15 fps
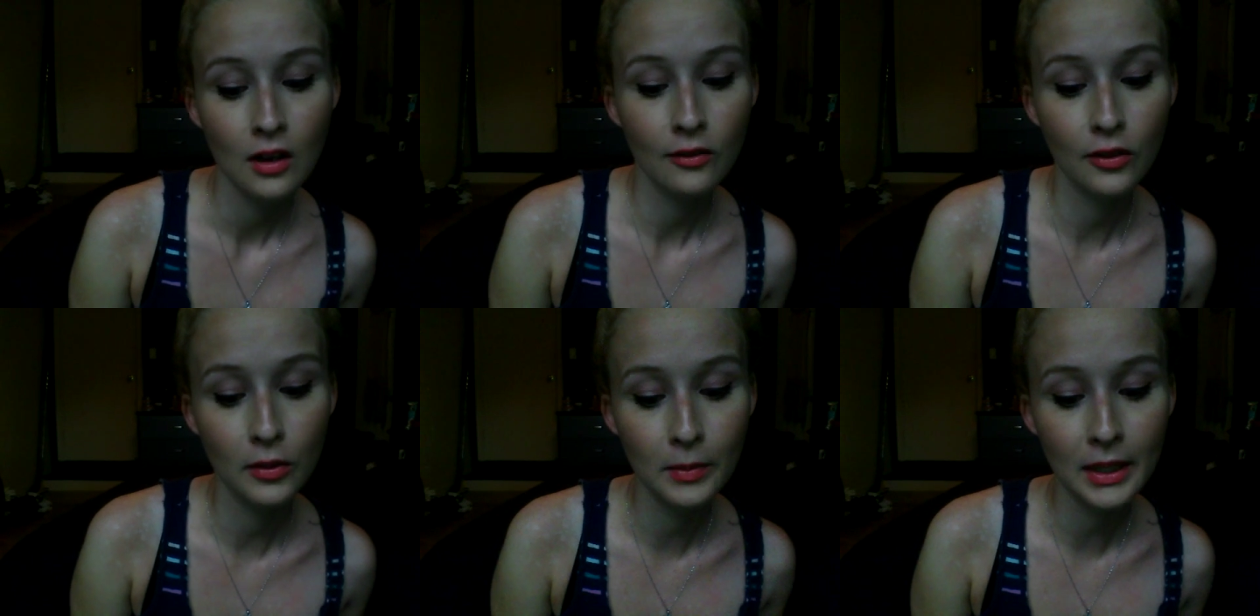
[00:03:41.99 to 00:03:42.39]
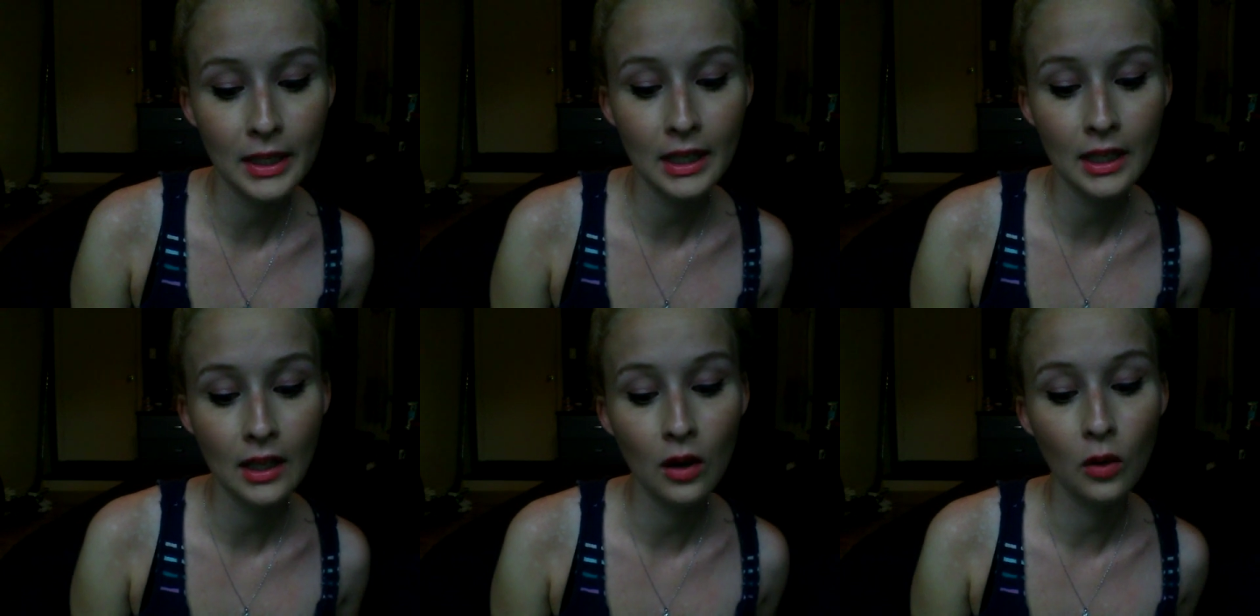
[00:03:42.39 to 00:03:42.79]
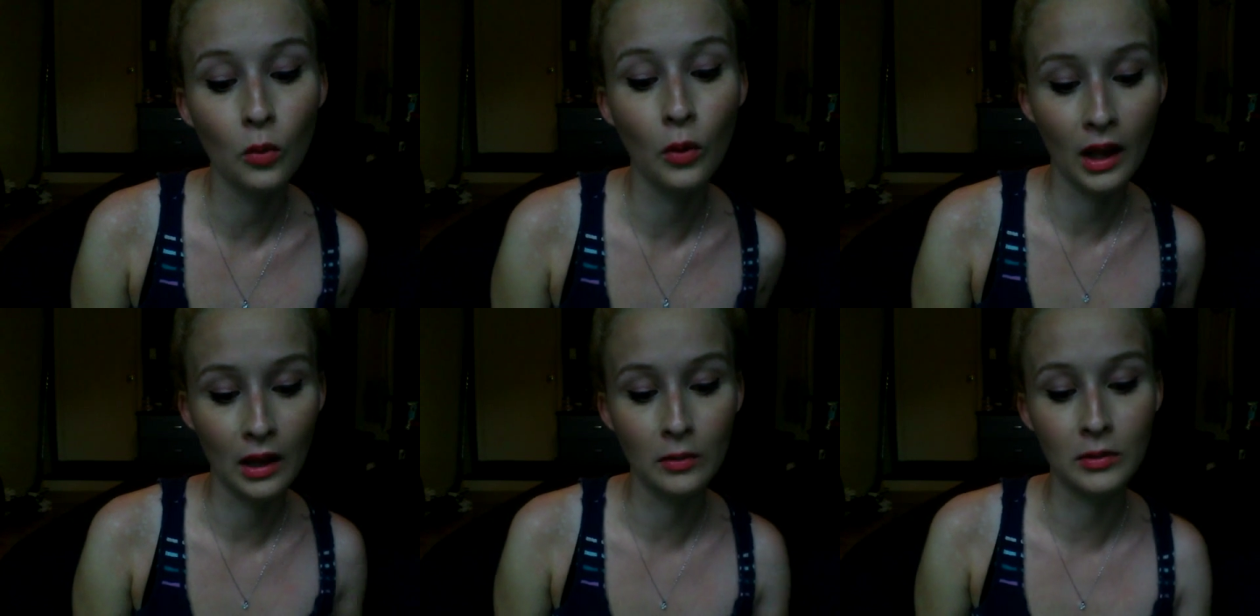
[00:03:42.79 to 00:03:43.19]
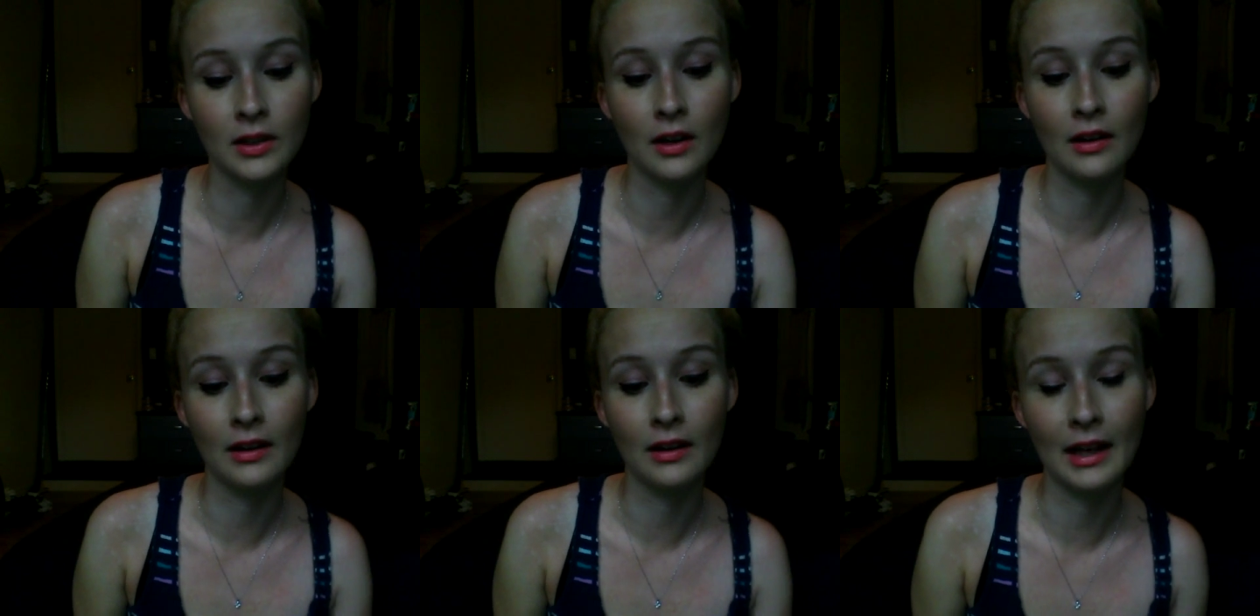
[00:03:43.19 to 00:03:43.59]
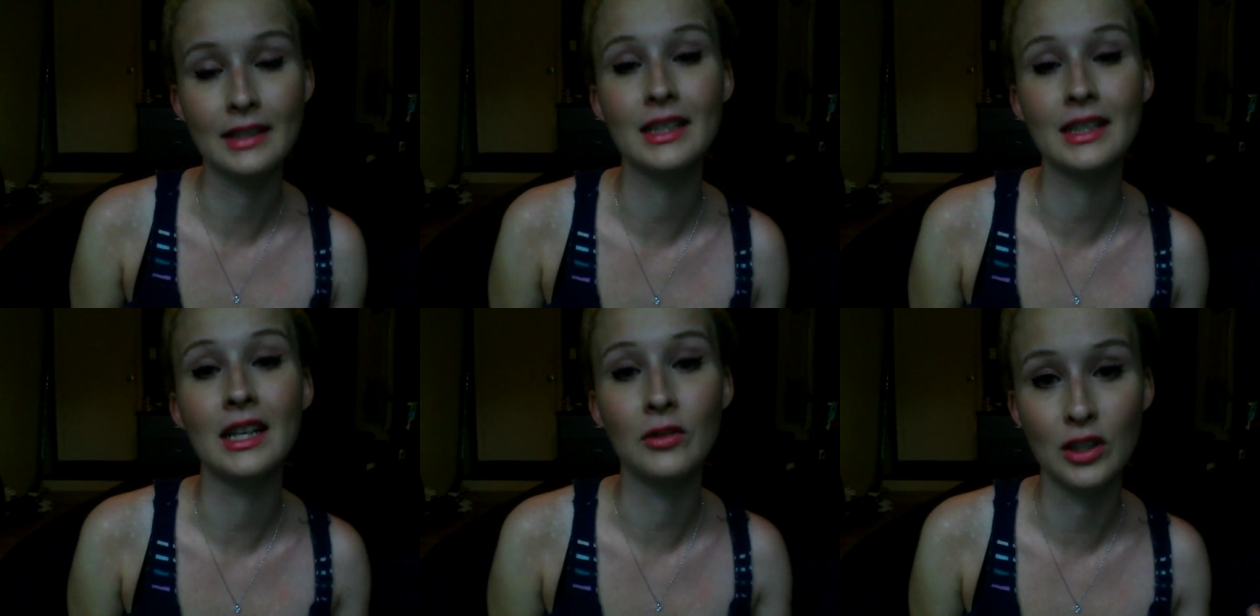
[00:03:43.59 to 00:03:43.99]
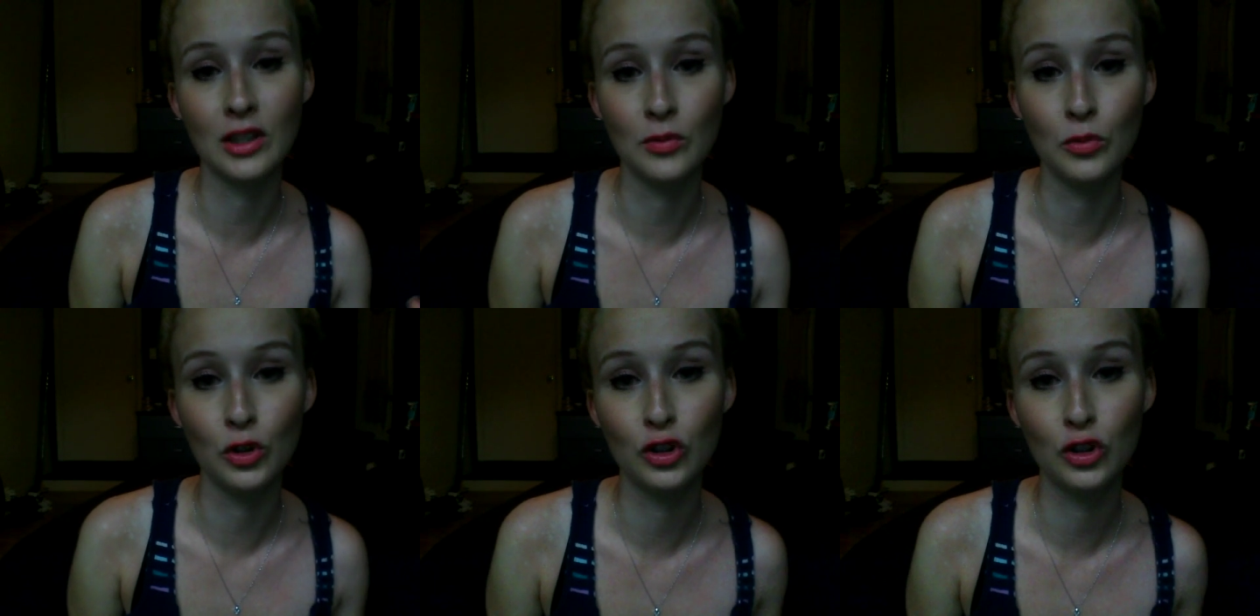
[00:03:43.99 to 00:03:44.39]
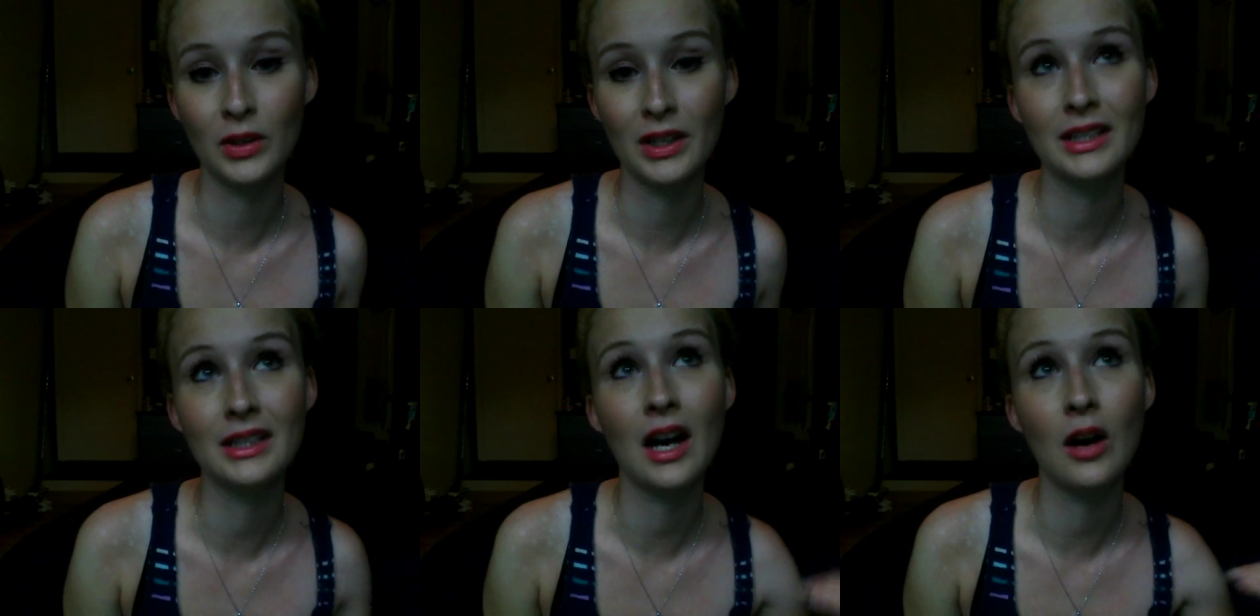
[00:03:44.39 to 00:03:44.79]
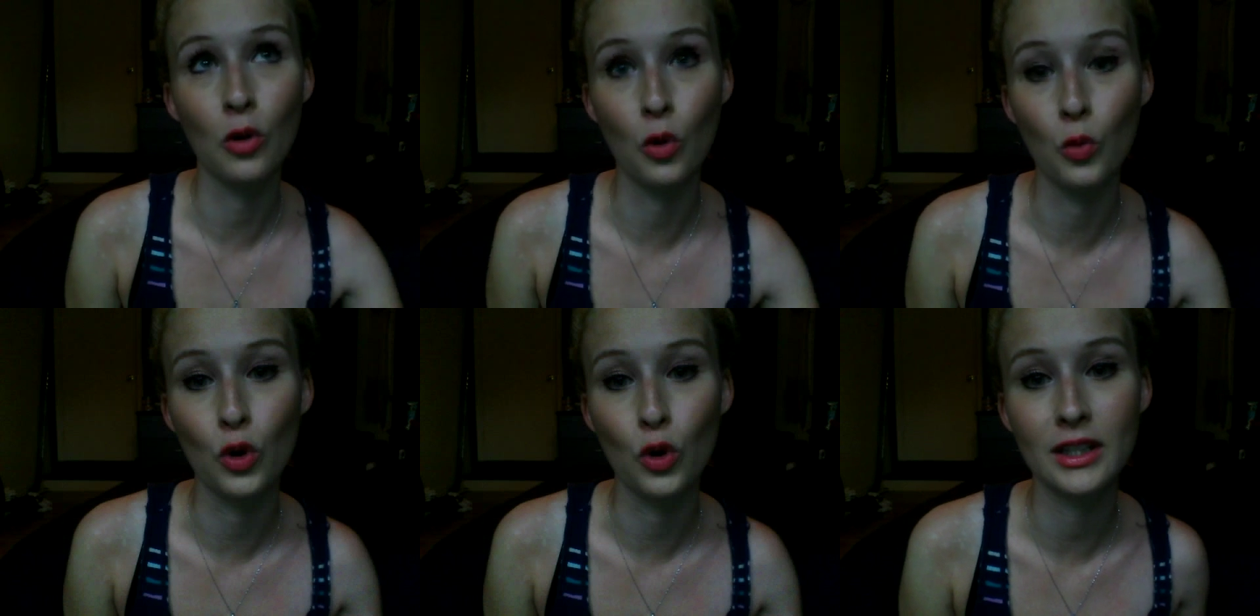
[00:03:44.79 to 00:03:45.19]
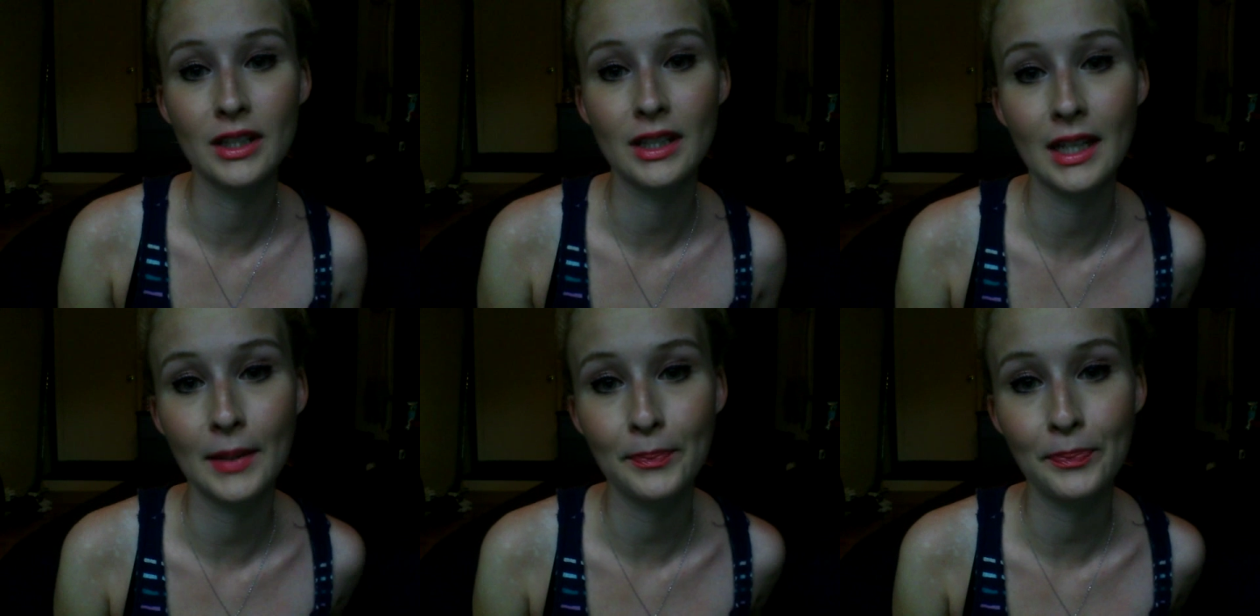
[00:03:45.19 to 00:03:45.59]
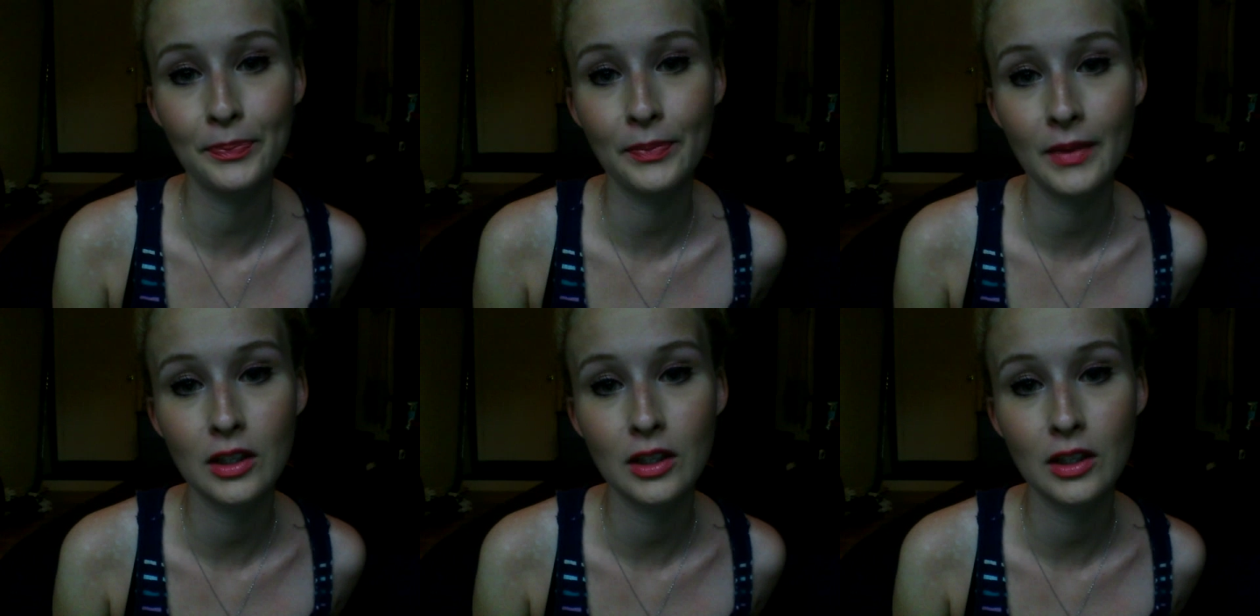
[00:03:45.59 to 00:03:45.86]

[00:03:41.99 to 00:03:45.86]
For me, while I was on Aless, it was the mood swings that were worsening.